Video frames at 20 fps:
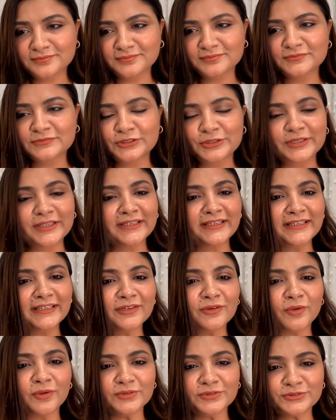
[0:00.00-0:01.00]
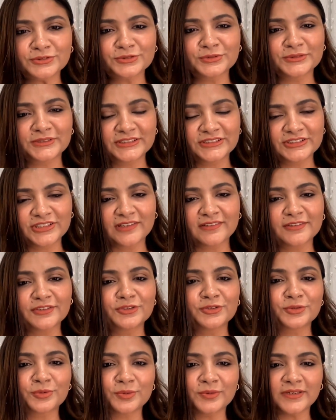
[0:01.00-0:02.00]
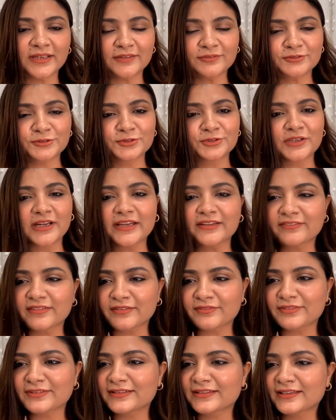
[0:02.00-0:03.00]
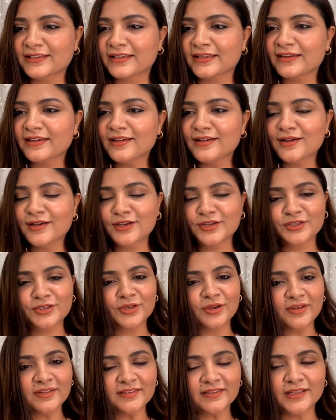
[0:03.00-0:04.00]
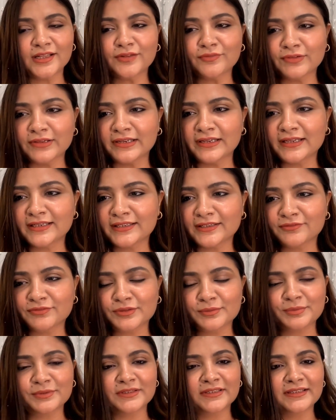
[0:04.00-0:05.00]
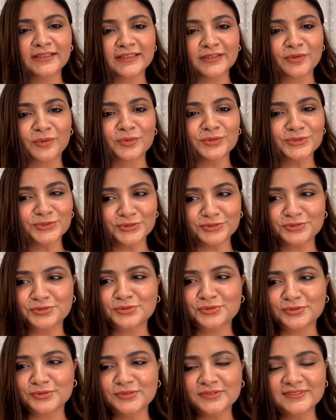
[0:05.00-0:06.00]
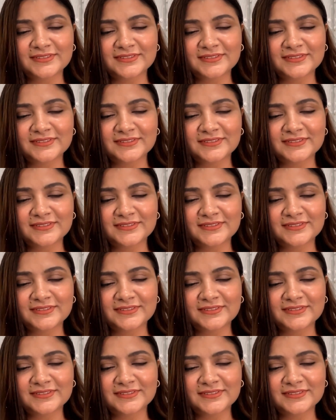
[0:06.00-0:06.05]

You can lean on to each other. You don't have to drive everything yourself and let everybody lean on to you.